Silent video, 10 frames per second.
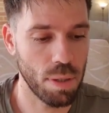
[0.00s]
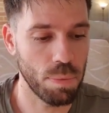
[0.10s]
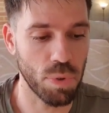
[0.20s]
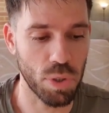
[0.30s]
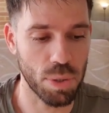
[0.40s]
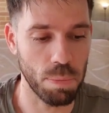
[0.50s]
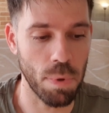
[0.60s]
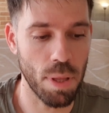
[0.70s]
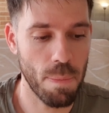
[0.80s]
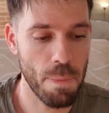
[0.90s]
We've got
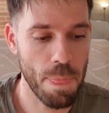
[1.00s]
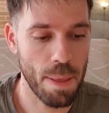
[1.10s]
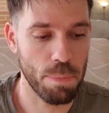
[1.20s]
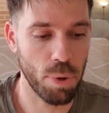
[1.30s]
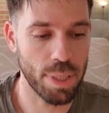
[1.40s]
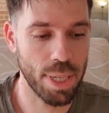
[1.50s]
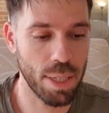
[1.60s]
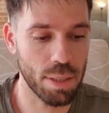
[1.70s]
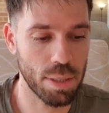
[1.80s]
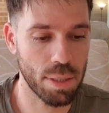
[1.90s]
some
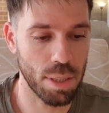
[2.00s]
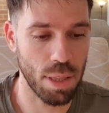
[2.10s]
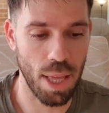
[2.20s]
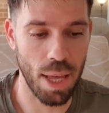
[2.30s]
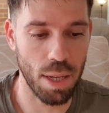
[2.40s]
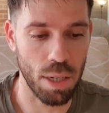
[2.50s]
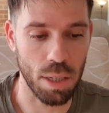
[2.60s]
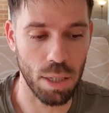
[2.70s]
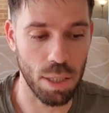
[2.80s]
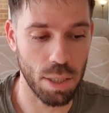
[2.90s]
presets that
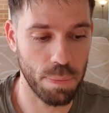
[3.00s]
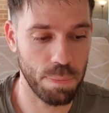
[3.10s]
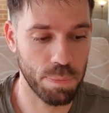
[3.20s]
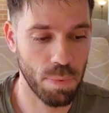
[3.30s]
are